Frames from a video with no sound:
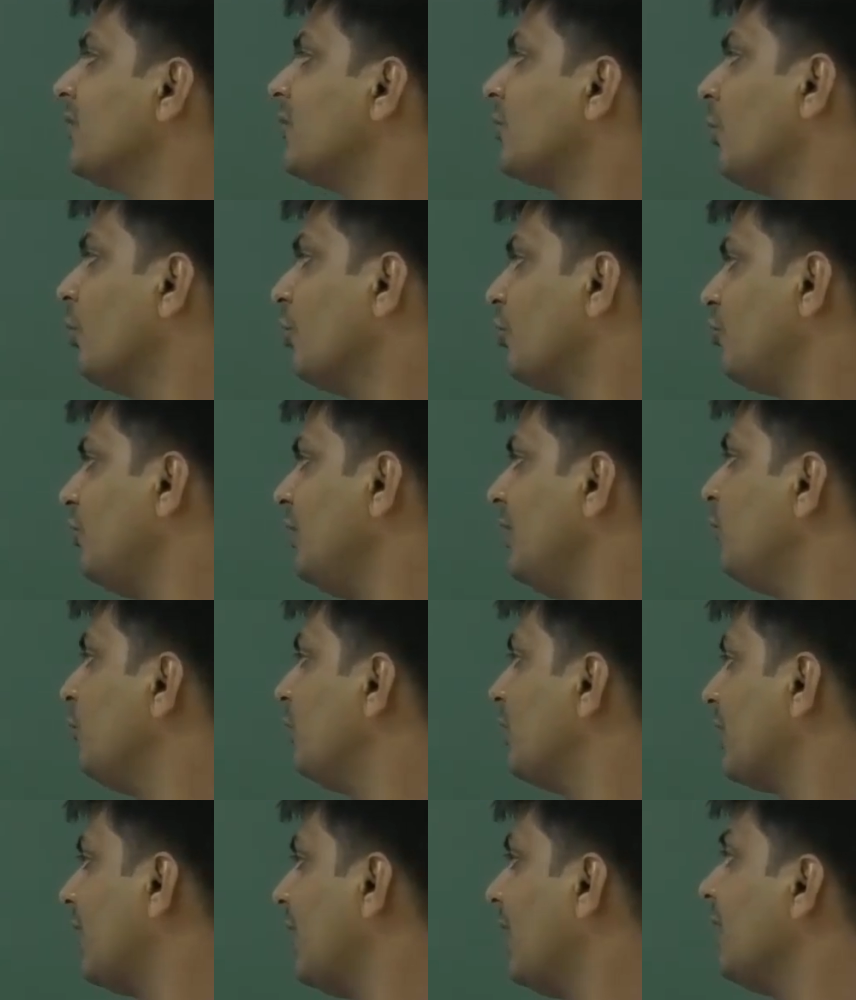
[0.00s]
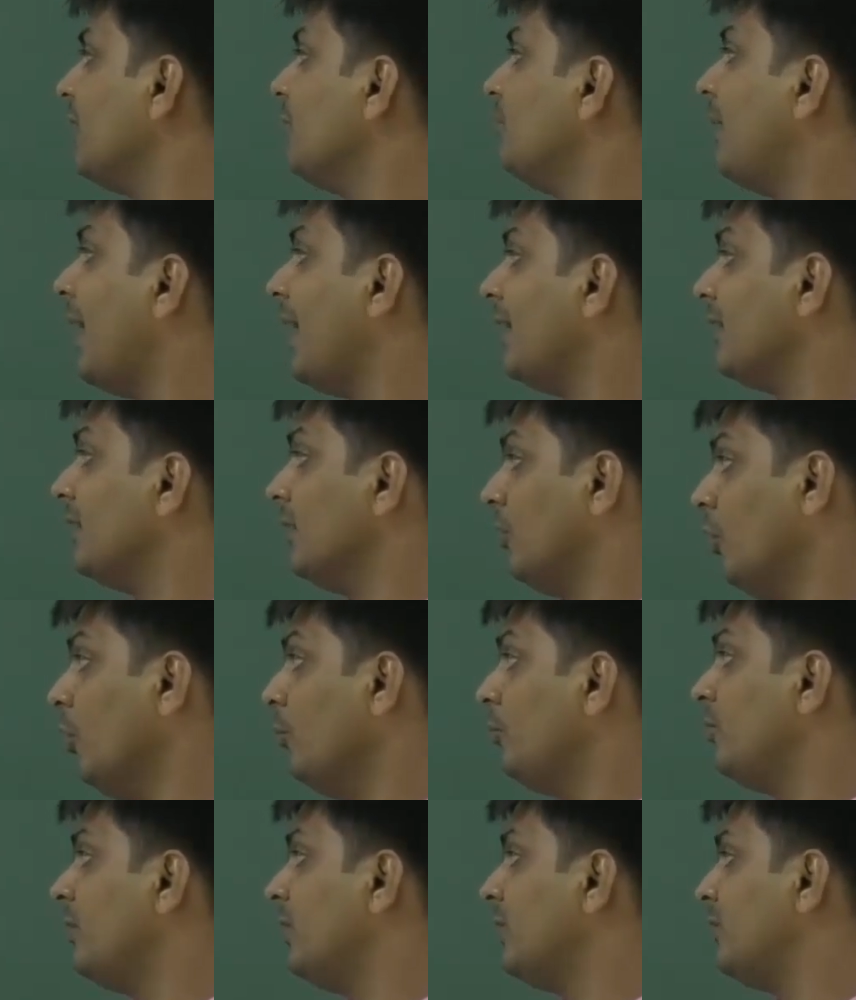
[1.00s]
the score sheet with care, Byron
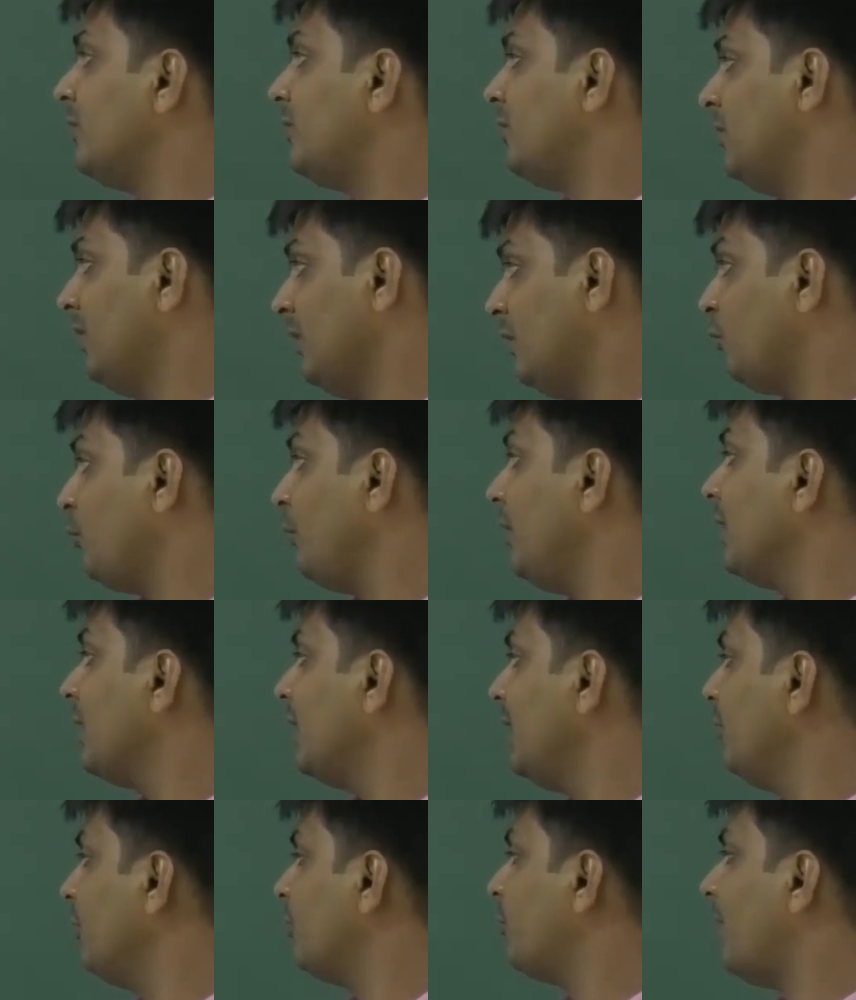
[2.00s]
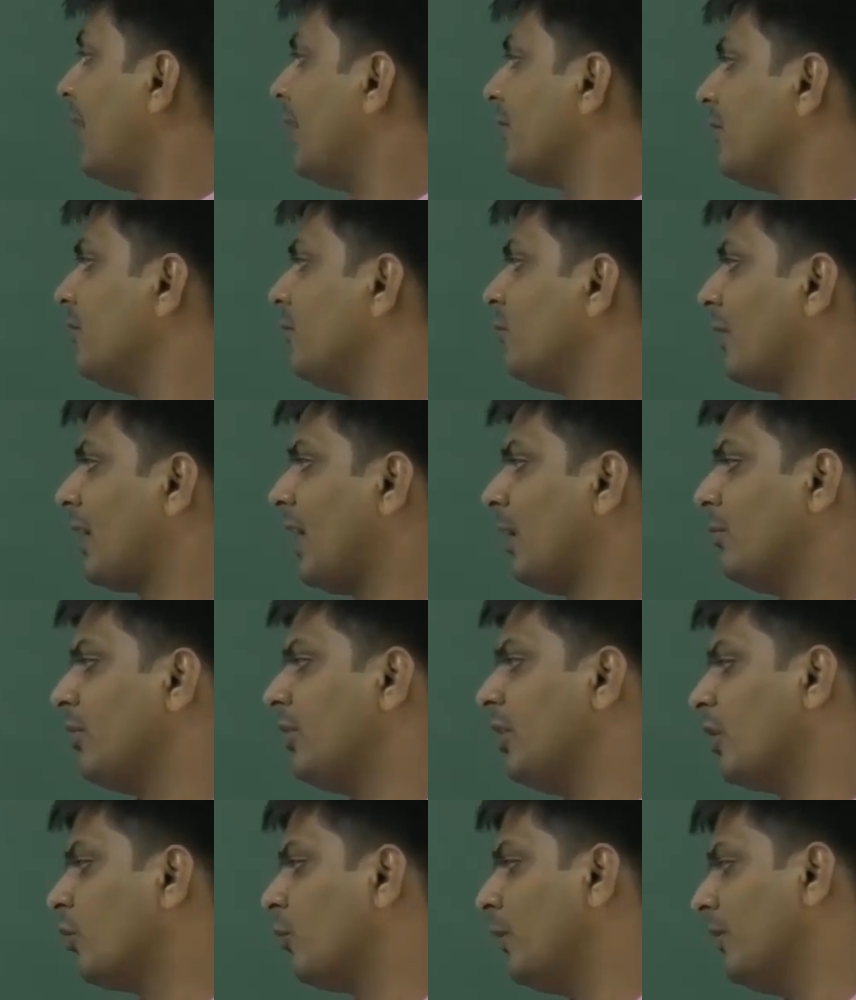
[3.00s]
hoped that this week he would pass his
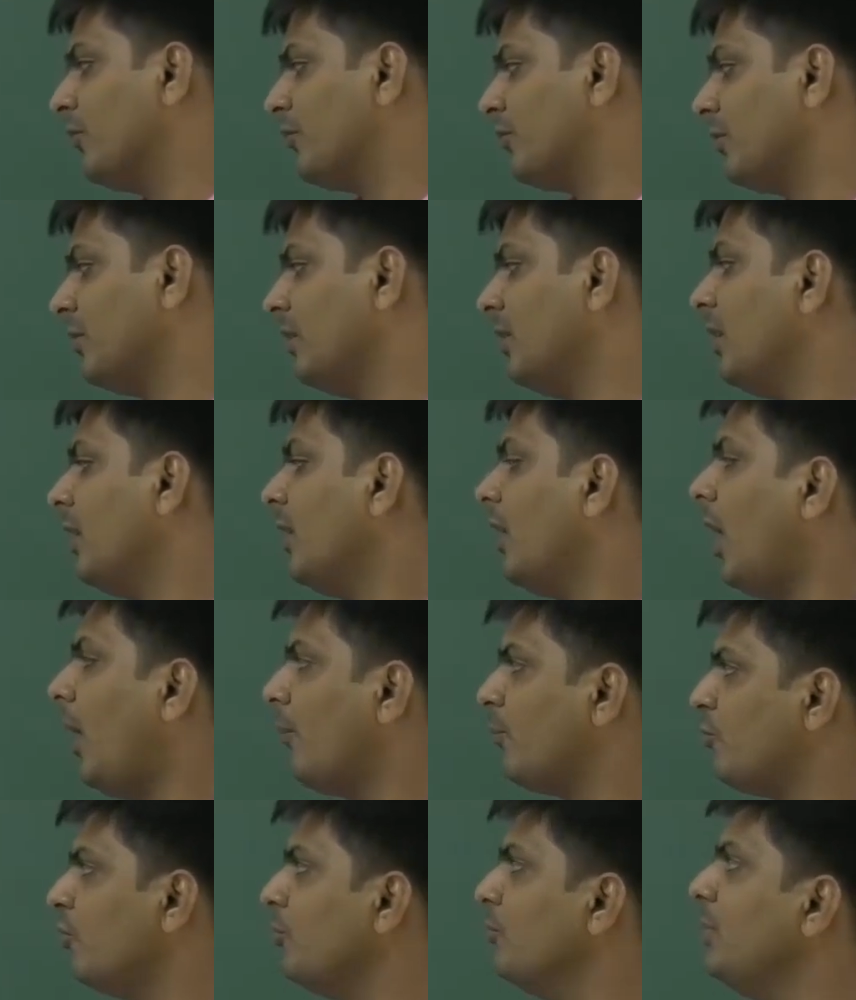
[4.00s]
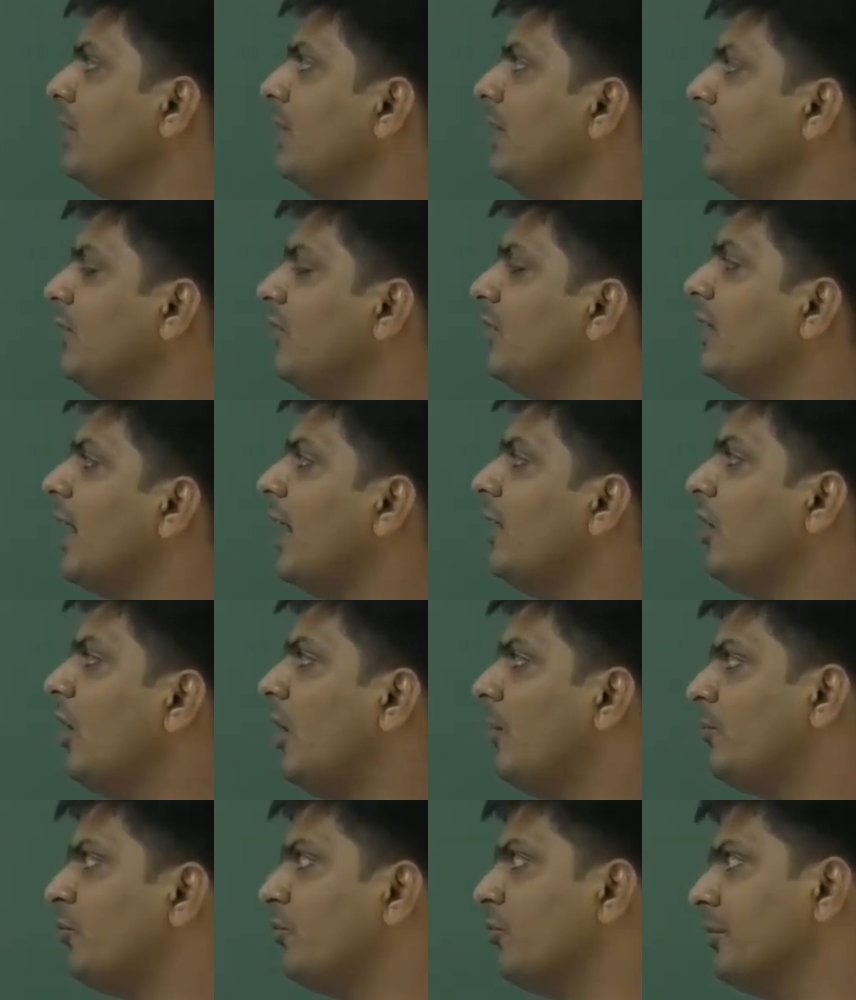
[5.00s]
vocabulary quiz. Option B is the right
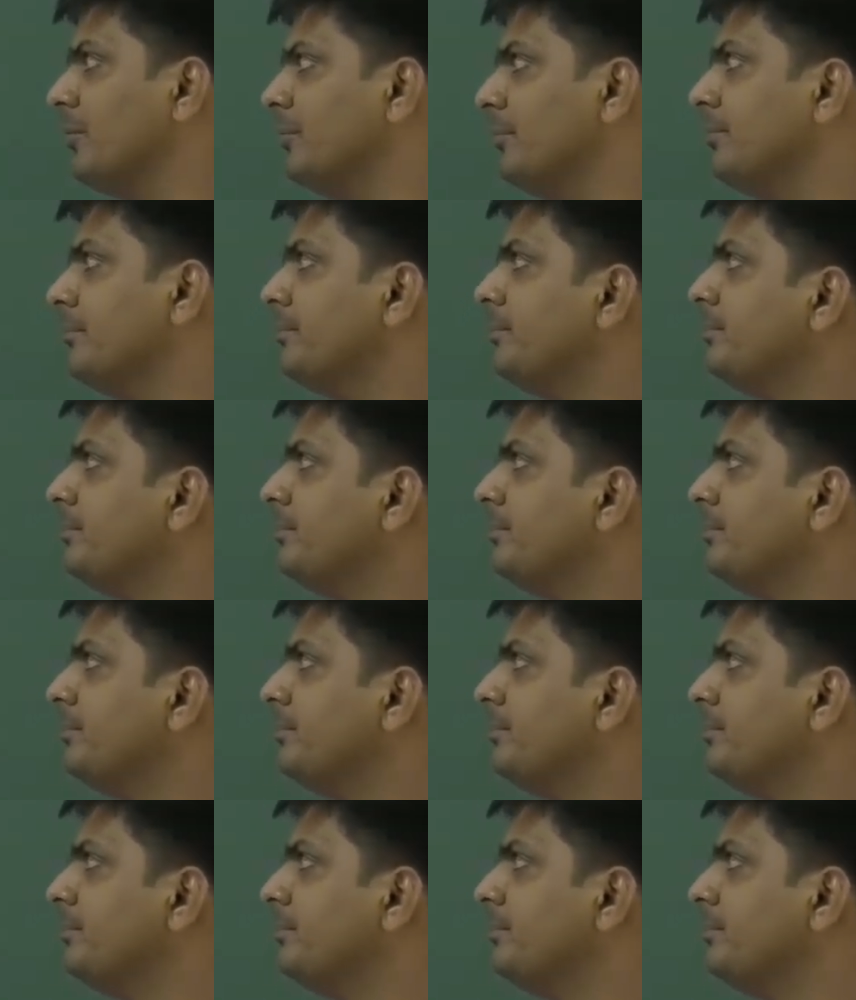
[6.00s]
option.